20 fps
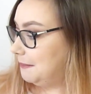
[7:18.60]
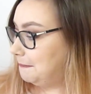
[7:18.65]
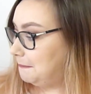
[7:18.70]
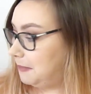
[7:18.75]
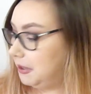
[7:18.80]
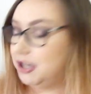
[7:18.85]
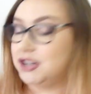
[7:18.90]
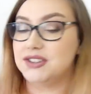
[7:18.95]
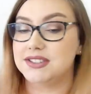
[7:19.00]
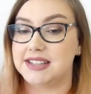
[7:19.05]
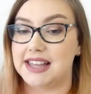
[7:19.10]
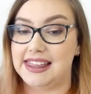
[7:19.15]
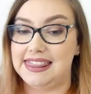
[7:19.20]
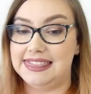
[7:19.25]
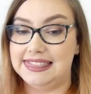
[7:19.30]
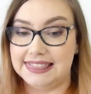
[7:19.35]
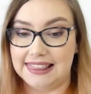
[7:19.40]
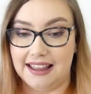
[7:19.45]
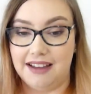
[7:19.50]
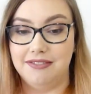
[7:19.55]
because I
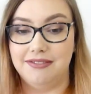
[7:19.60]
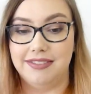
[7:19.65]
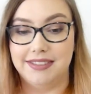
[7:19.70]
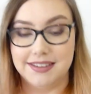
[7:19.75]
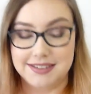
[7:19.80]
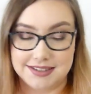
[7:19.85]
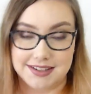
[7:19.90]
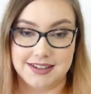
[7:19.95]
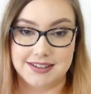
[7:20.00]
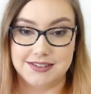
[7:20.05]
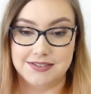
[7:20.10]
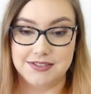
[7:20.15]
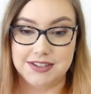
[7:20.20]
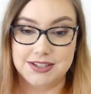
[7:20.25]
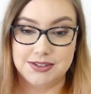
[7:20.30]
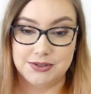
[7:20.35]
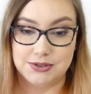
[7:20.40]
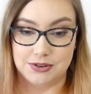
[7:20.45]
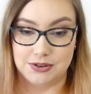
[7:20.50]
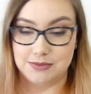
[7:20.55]
love the scent of
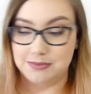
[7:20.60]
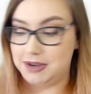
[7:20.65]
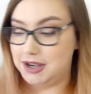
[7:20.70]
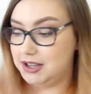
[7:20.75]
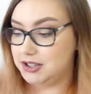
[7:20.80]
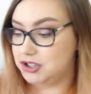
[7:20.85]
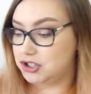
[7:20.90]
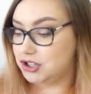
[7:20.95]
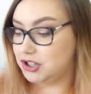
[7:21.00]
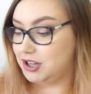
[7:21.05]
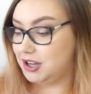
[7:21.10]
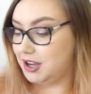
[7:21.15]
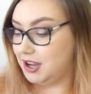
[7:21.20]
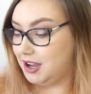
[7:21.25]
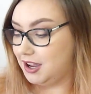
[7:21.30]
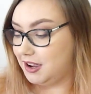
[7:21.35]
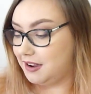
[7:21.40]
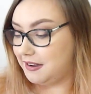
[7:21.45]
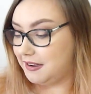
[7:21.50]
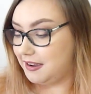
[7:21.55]
this so much.
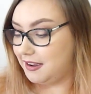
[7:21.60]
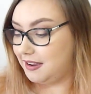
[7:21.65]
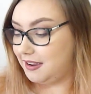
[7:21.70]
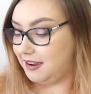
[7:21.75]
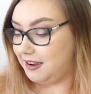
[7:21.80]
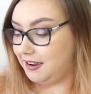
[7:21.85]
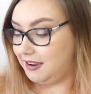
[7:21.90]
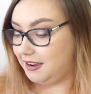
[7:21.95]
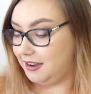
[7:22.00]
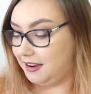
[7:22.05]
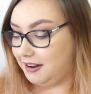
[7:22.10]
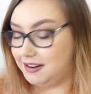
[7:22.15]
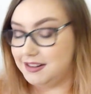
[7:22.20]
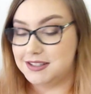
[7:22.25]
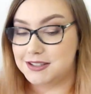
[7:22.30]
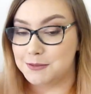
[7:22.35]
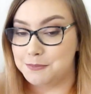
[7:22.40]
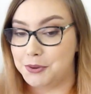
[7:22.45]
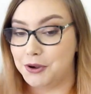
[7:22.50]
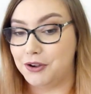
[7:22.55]
It is
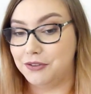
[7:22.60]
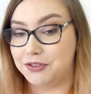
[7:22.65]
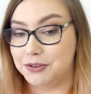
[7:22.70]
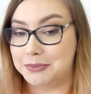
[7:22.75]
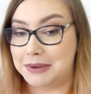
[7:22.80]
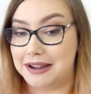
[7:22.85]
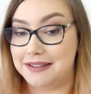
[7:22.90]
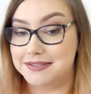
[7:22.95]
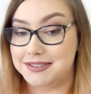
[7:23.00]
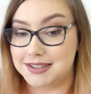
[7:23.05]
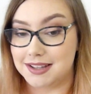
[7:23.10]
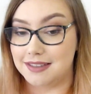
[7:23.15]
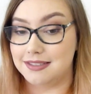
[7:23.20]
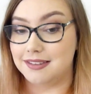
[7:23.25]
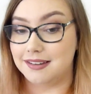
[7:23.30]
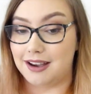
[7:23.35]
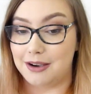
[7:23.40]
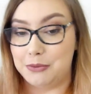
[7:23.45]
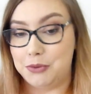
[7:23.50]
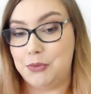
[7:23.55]
the perfume I've said
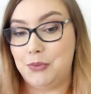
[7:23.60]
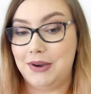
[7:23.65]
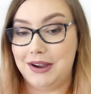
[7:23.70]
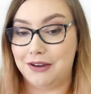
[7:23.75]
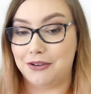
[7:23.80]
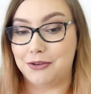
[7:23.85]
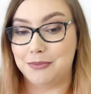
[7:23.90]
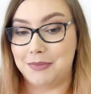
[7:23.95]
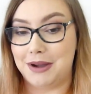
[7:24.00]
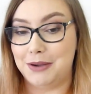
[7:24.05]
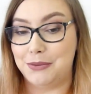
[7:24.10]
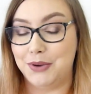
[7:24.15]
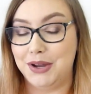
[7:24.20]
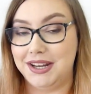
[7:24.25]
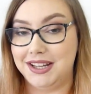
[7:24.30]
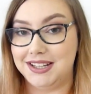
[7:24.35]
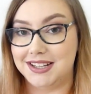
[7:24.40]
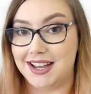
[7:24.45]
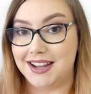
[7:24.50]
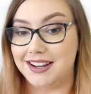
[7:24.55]
that I will wear on my
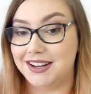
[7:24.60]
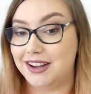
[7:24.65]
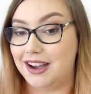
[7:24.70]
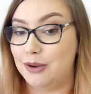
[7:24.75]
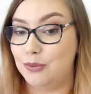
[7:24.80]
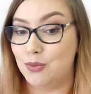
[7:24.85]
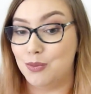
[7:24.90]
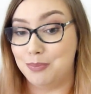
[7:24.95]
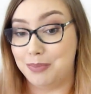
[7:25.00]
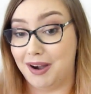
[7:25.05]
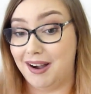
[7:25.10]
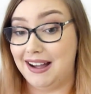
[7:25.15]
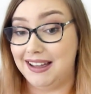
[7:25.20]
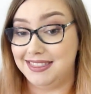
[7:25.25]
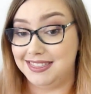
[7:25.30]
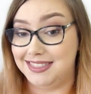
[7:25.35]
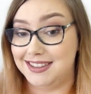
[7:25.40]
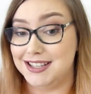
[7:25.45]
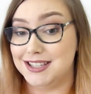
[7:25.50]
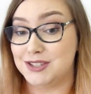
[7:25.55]
wedding day, and I will buy
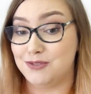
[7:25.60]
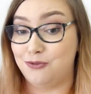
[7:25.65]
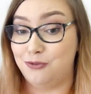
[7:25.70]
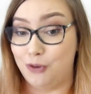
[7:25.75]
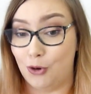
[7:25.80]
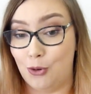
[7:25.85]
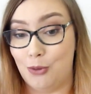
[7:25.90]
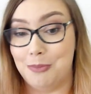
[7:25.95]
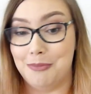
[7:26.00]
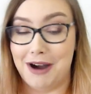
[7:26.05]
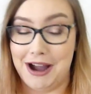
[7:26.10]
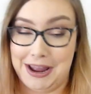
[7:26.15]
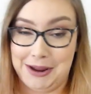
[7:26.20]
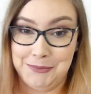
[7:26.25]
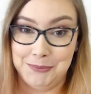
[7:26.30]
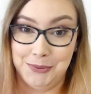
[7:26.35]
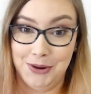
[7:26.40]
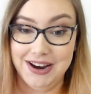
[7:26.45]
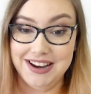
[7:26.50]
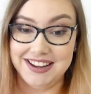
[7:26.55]
this for my
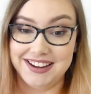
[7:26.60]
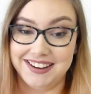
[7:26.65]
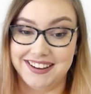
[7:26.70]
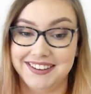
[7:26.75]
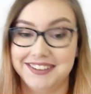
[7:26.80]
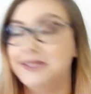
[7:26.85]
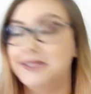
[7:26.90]
wedding.